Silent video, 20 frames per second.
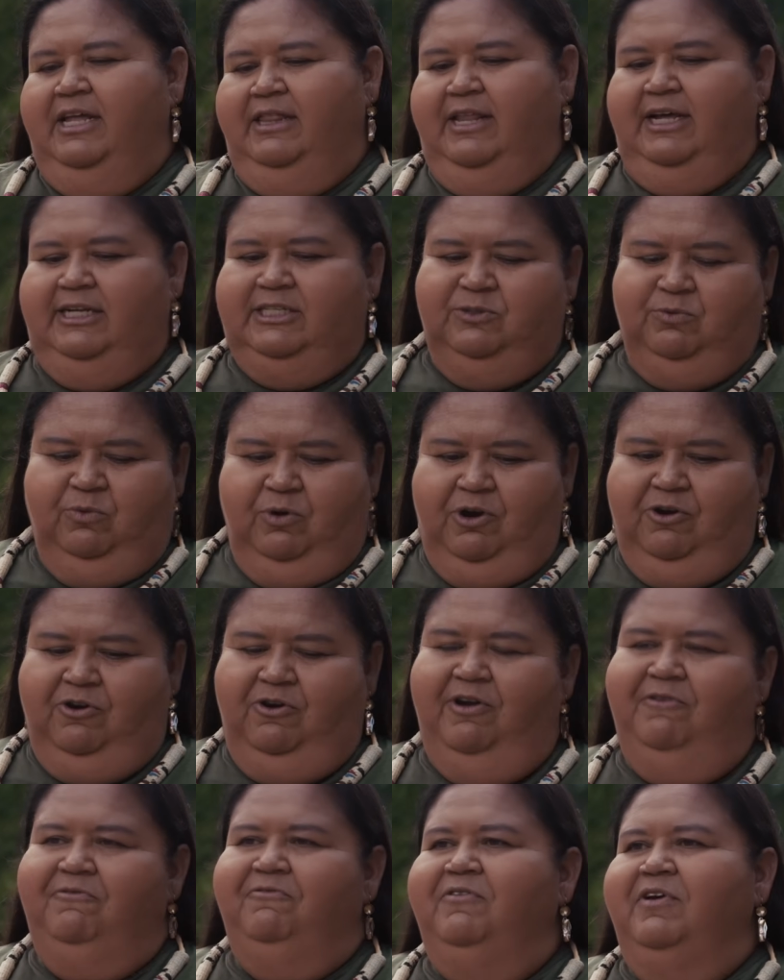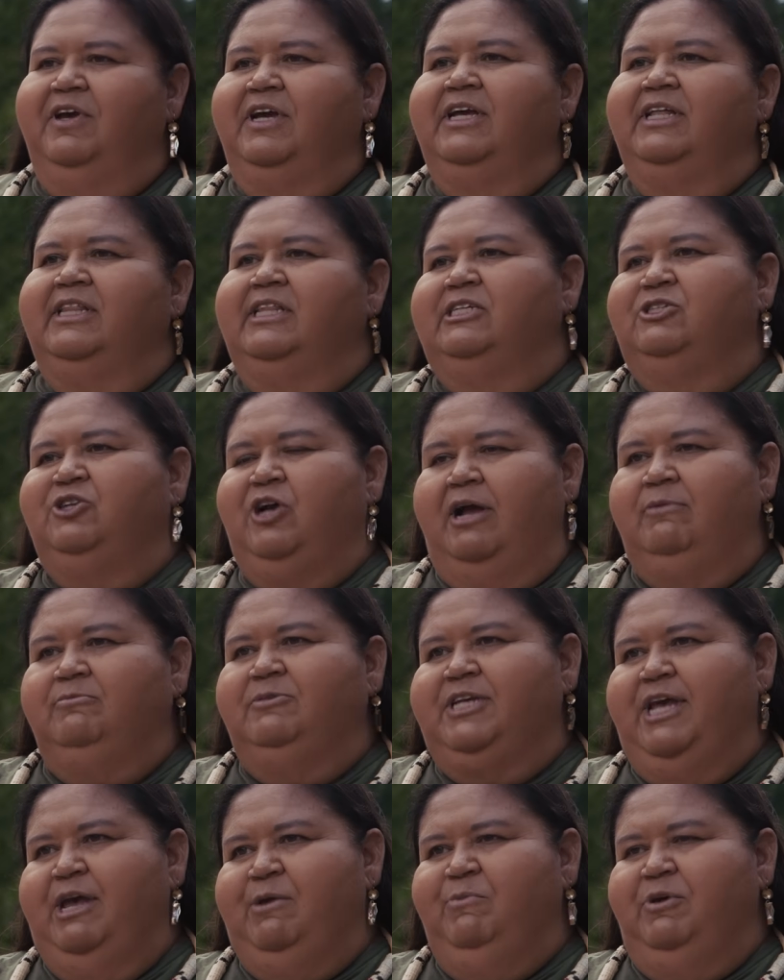and that's where CRITFC and the
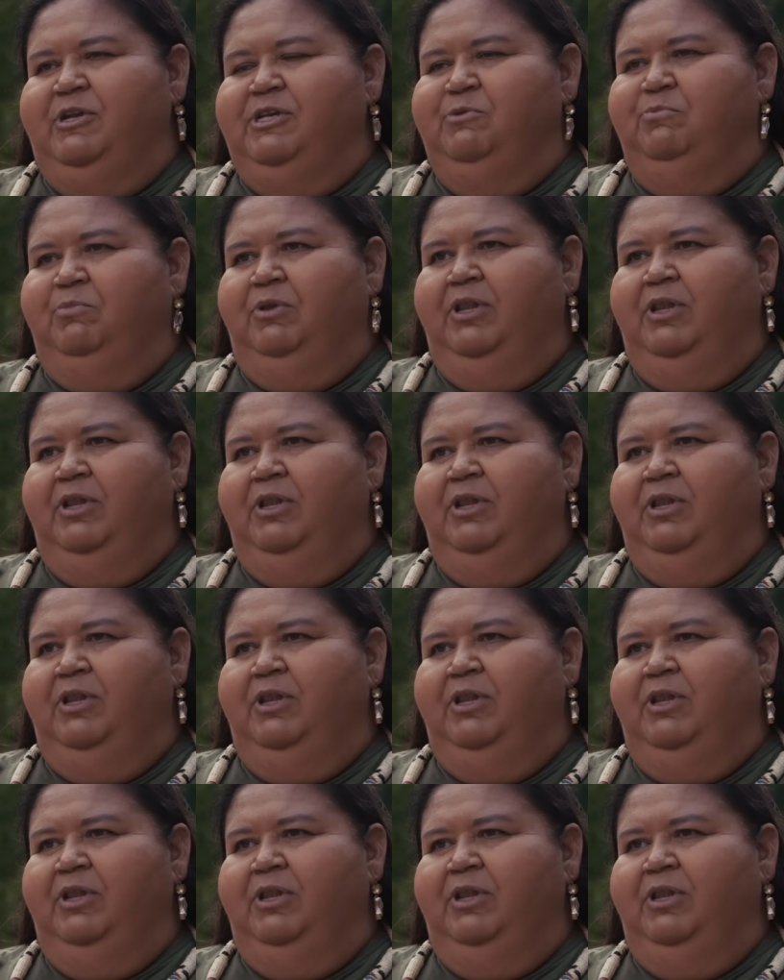tribes came into